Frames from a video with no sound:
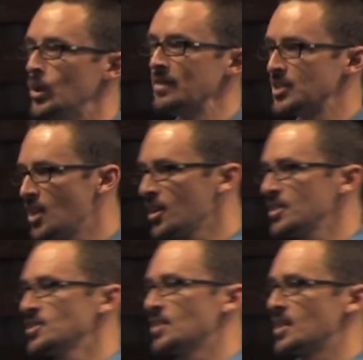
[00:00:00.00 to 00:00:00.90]
We have a
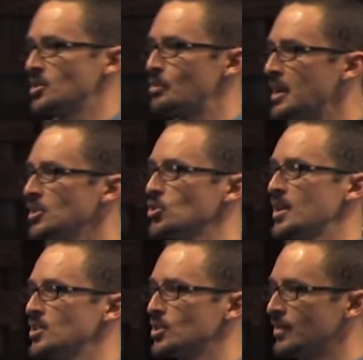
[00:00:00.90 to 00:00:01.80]
darkness that has
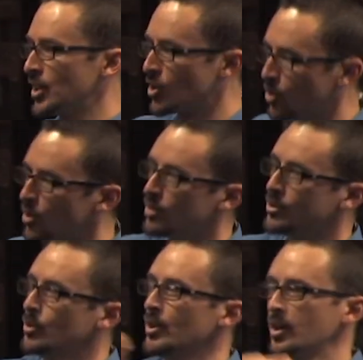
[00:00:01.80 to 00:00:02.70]
penetrated to the very core
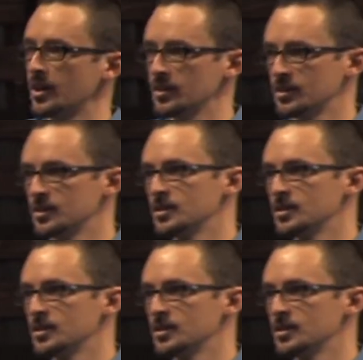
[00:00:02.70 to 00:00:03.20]
of who we are,